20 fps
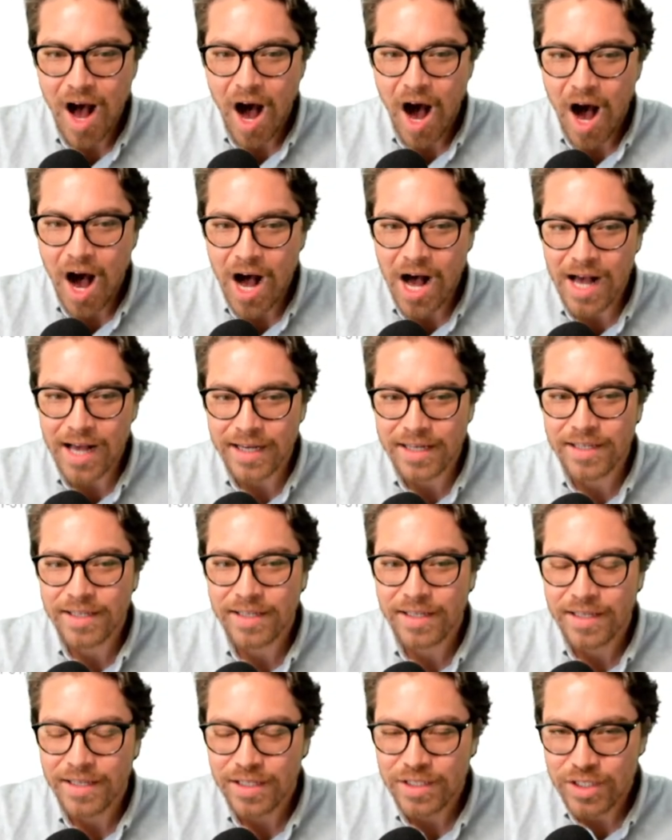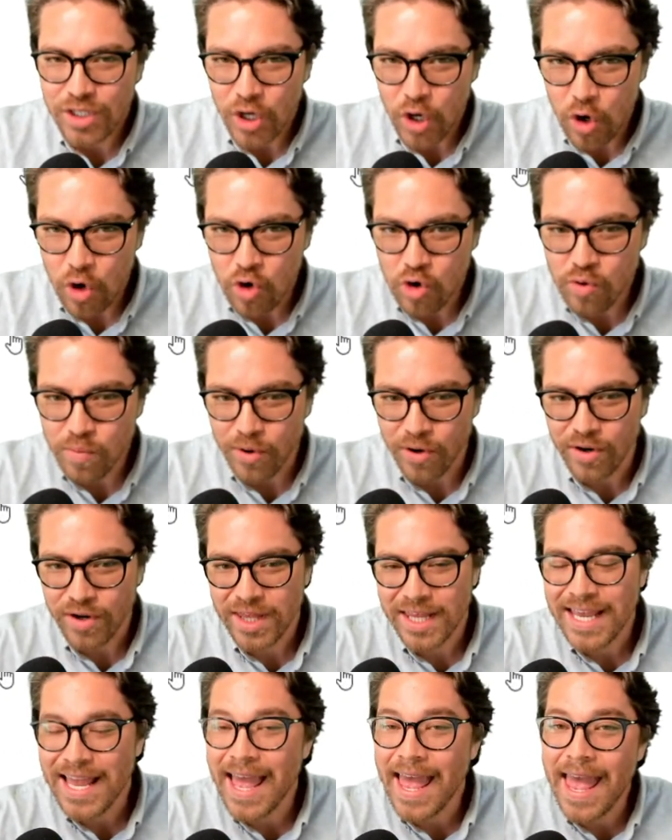October,
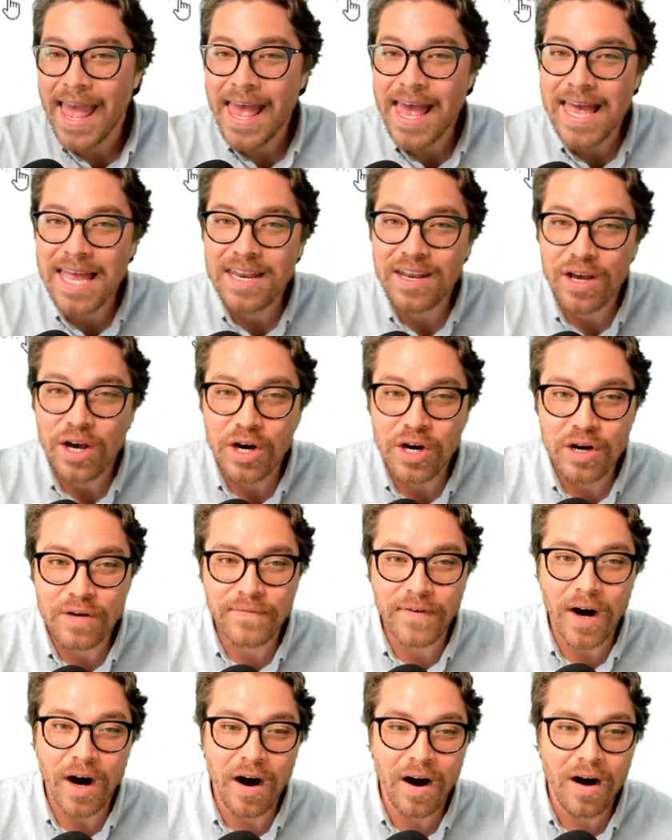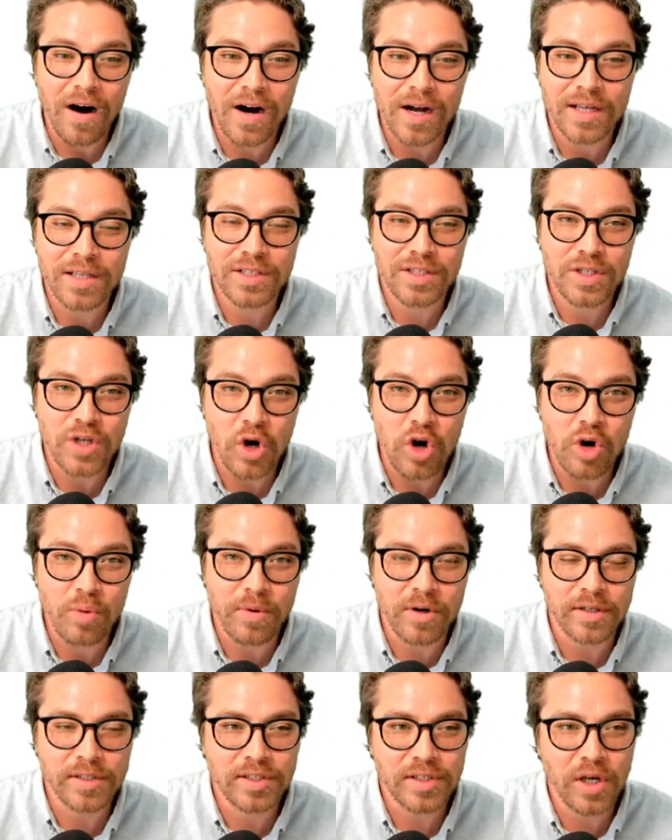the end of
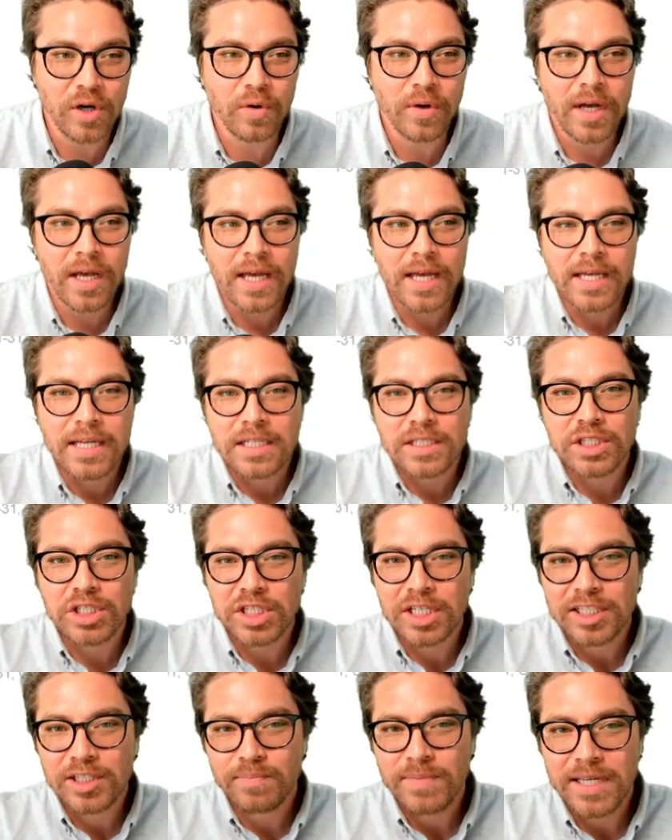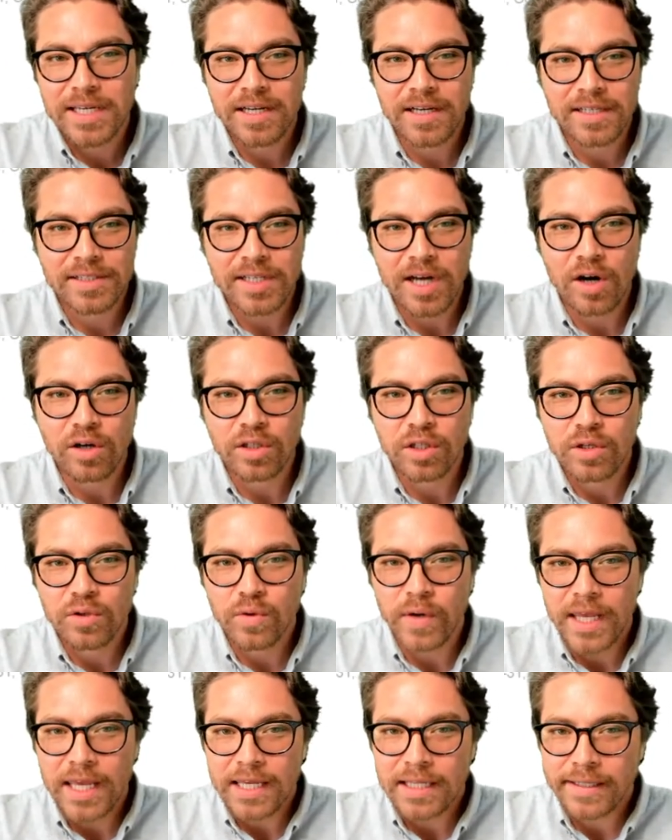October. So just because our little
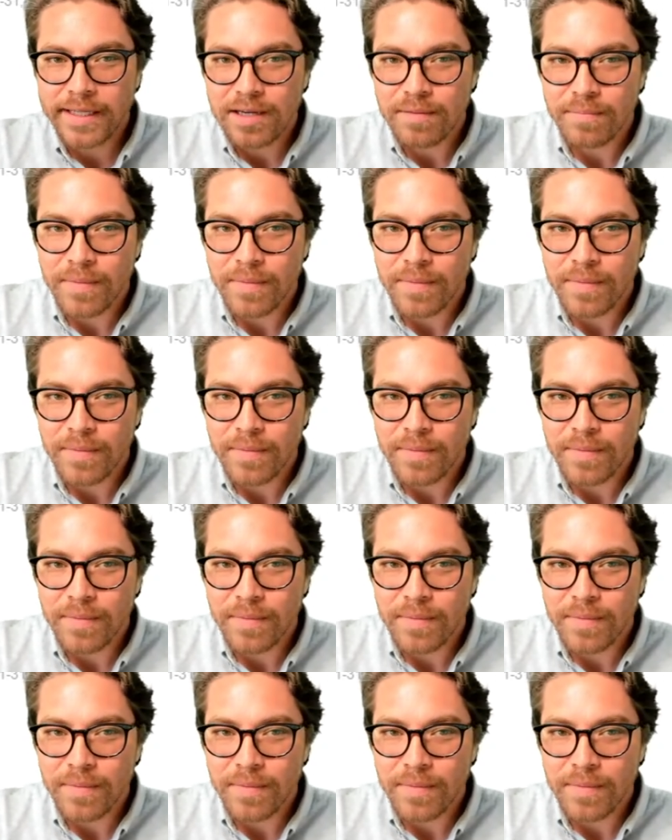helium